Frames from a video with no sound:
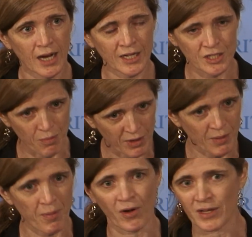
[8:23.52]
to bring the
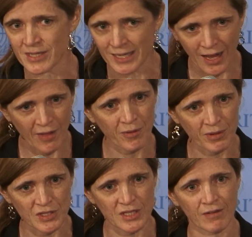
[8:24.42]
parties together
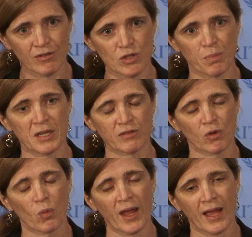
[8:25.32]
and see if there's a
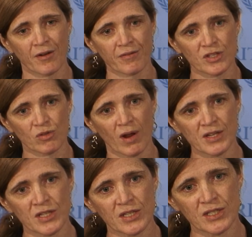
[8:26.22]
peaceful way out of this
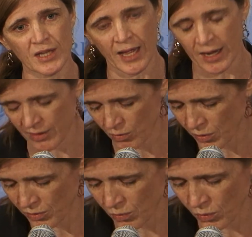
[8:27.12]
crisis. And I think
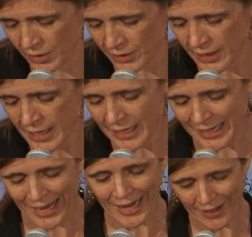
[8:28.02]
we'll
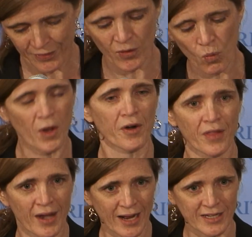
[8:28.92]
get at the what are
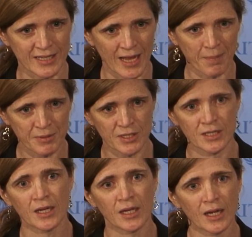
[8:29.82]
the next steps
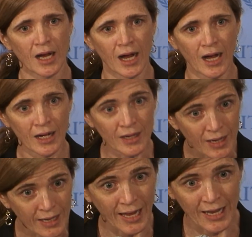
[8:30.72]

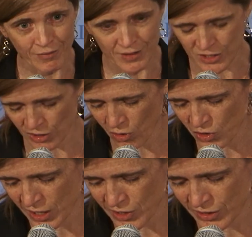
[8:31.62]
again, if these
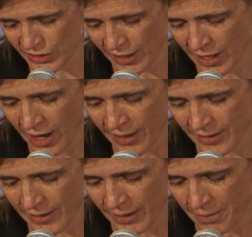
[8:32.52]
negotiations cannot
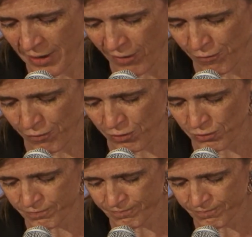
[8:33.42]
bear fruit.